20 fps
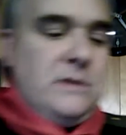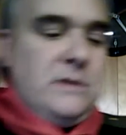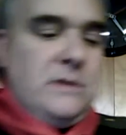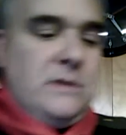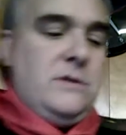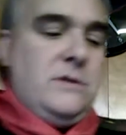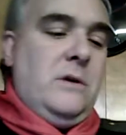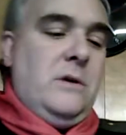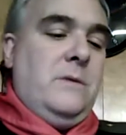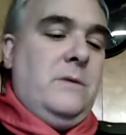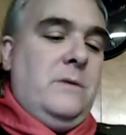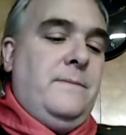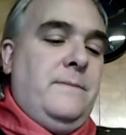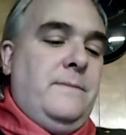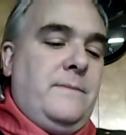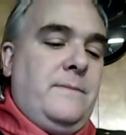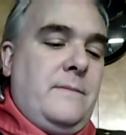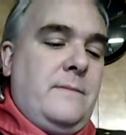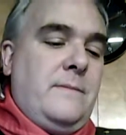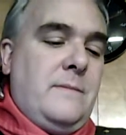So,
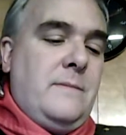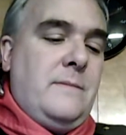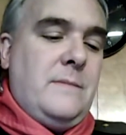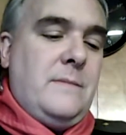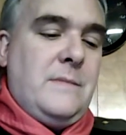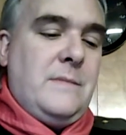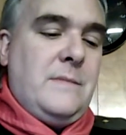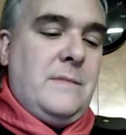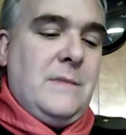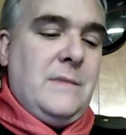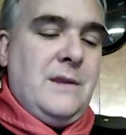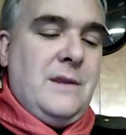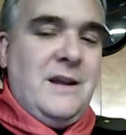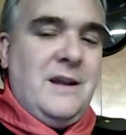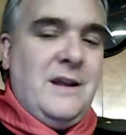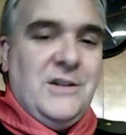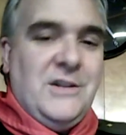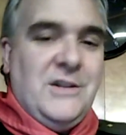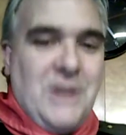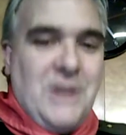
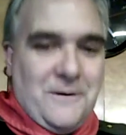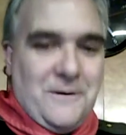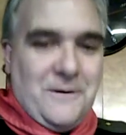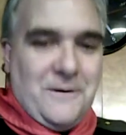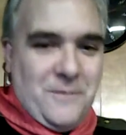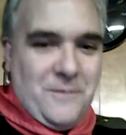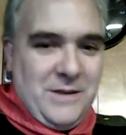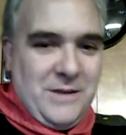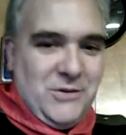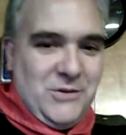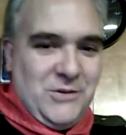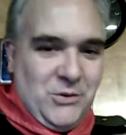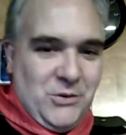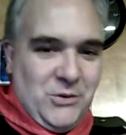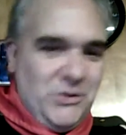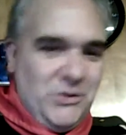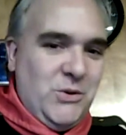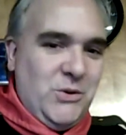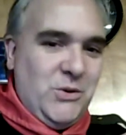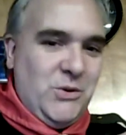and it's hard for me to
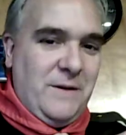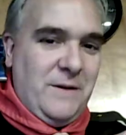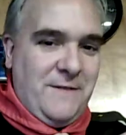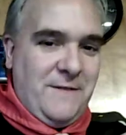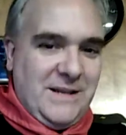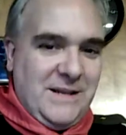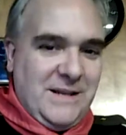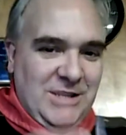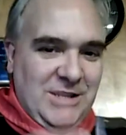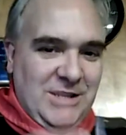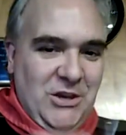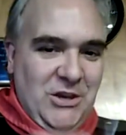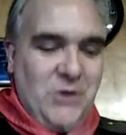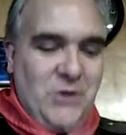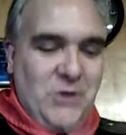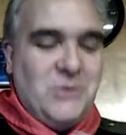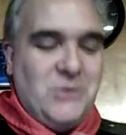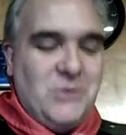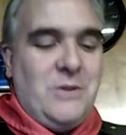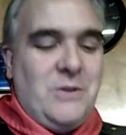do it facing
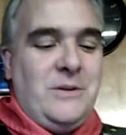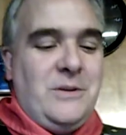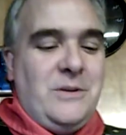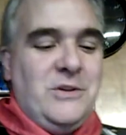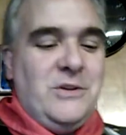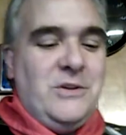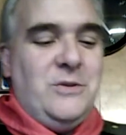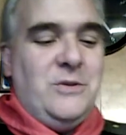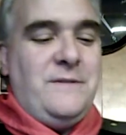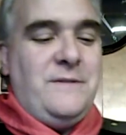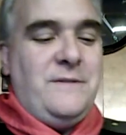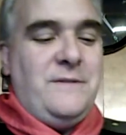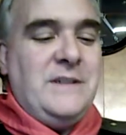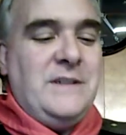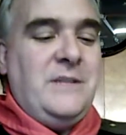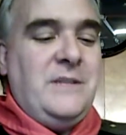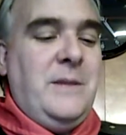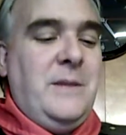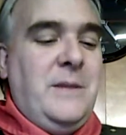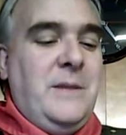you, so I'm going to do it
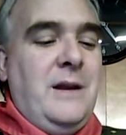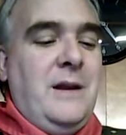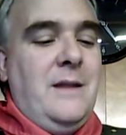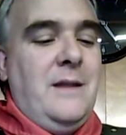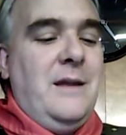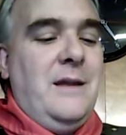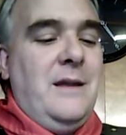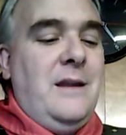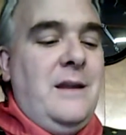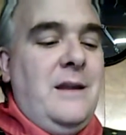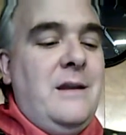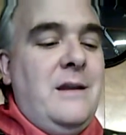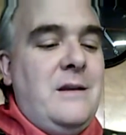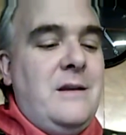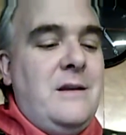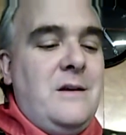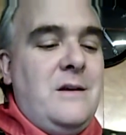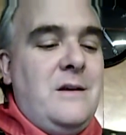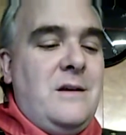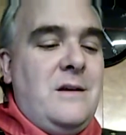facing me and then
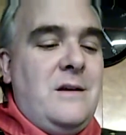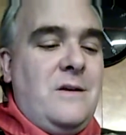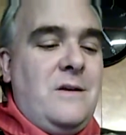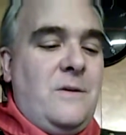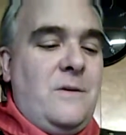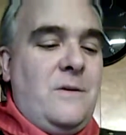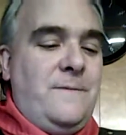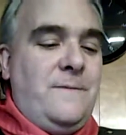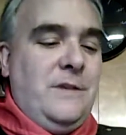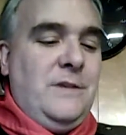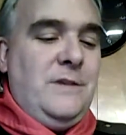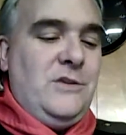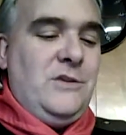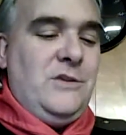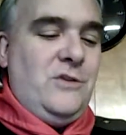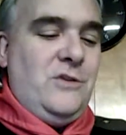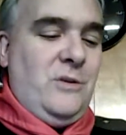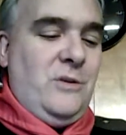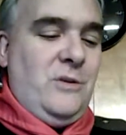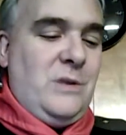hopefully
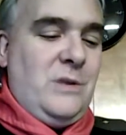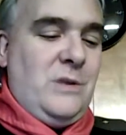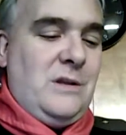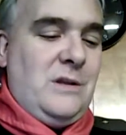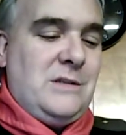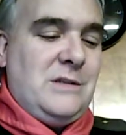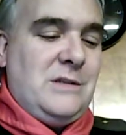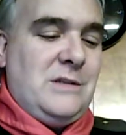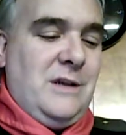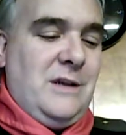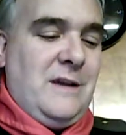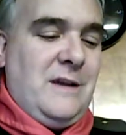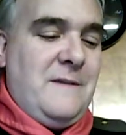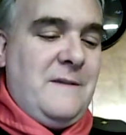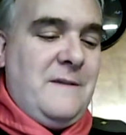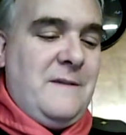show you what it looks like.